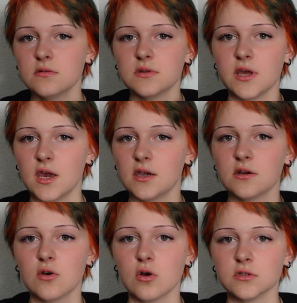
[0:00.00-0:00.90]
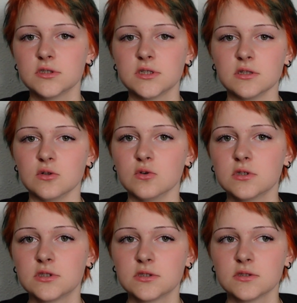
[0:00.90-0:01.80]
the hair honestly
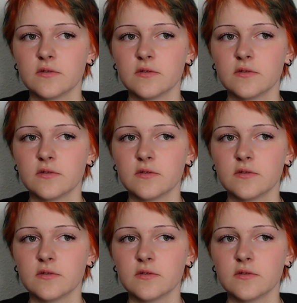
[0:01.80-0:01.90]
looks